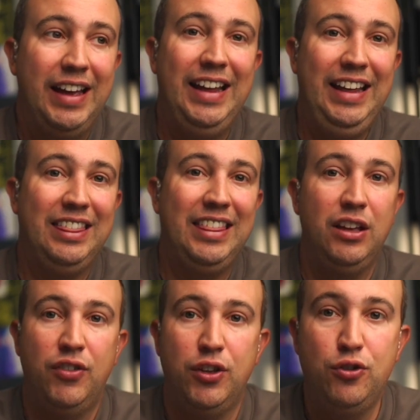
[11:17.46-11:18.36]

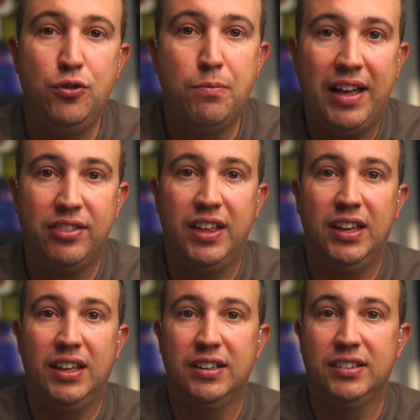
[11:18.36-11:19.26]
anything that you might
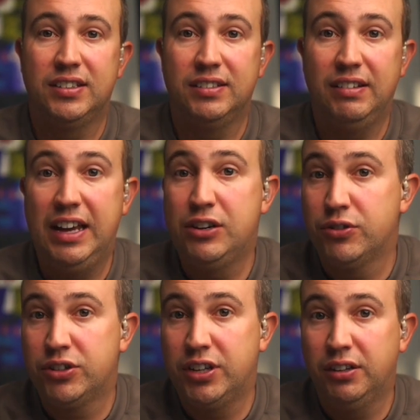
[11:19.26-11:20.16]
think is
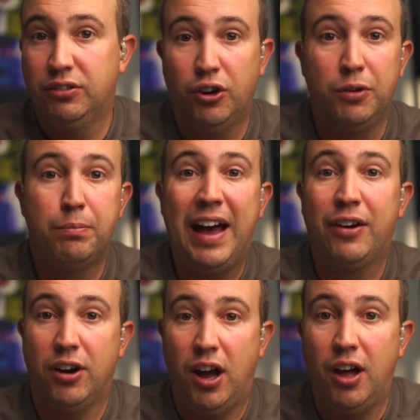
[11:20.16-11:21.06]
interesting, good, bad,
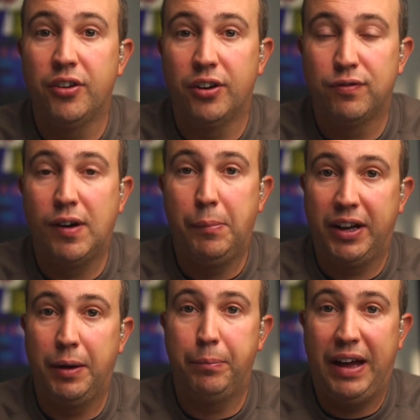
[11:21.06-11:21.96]
or other from a
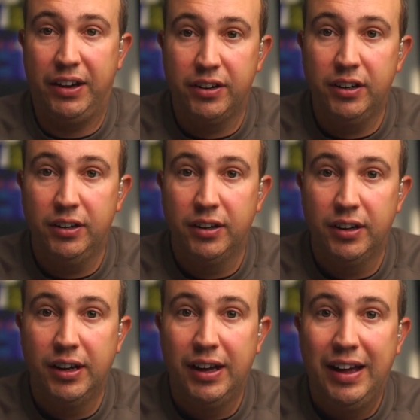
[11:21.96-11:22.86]
competitor,
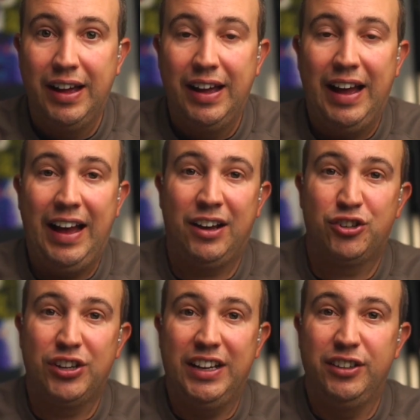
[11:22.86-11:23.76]

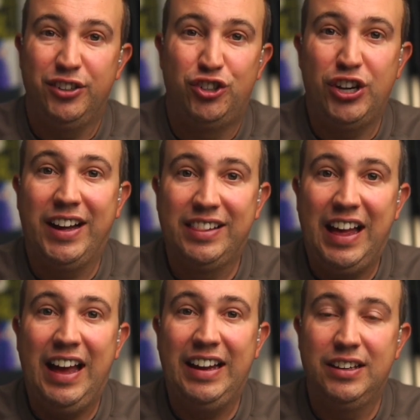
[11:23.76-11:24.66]
actually inject
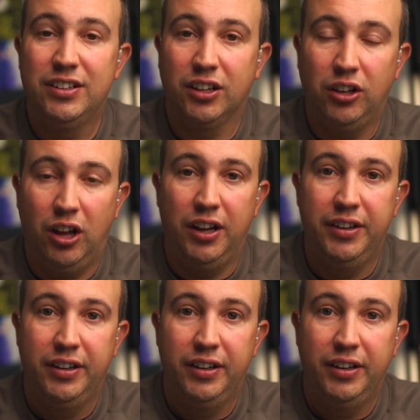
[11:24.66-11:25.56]
that into
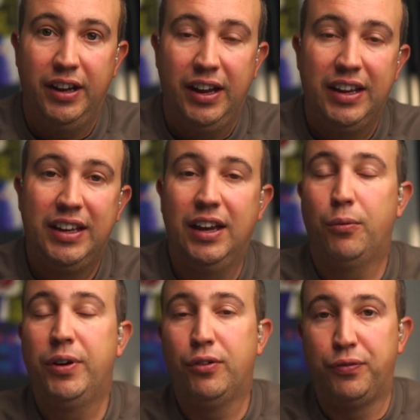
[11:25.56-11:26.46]
Claude,
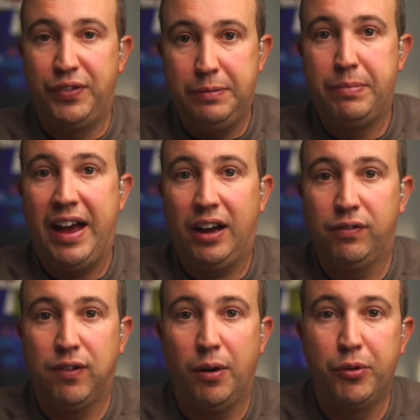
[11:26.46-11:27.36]
get real feedback
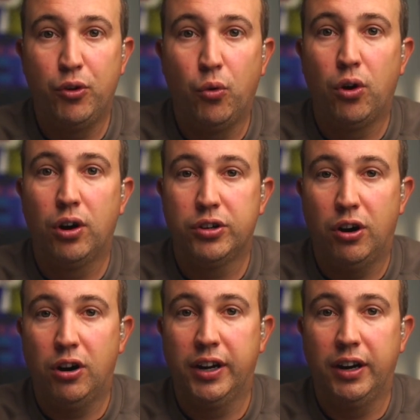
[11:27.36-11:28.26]
from your
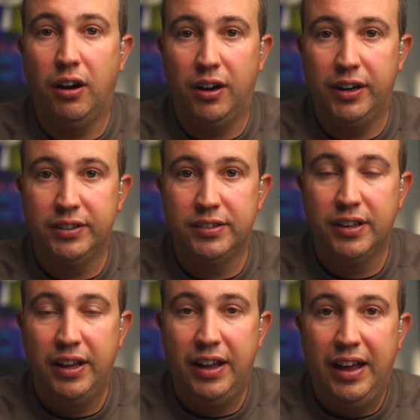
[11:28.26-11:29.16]
target audience,
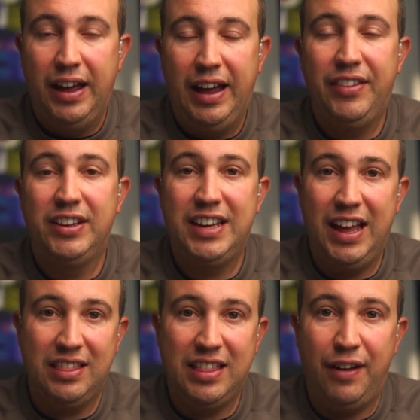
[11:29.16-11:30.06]
and then
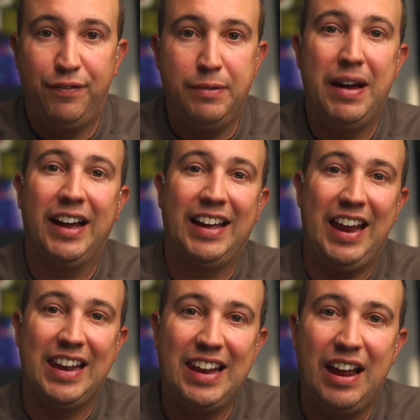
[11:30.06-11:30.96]
take that feedback
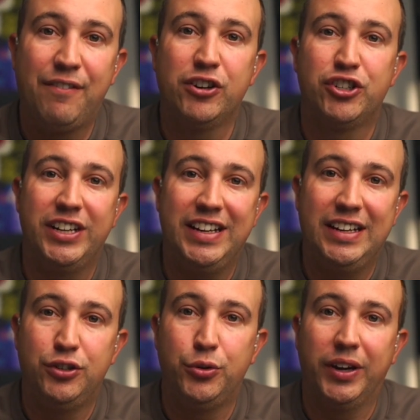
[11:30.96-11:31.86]
and leverage it
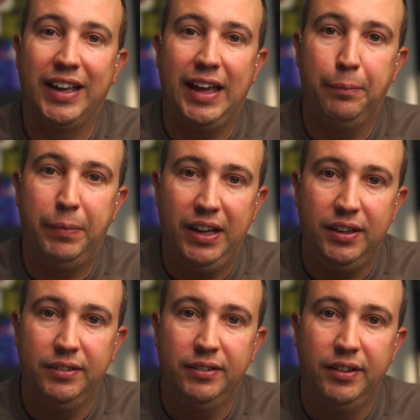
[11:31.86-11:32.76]
into a campaign.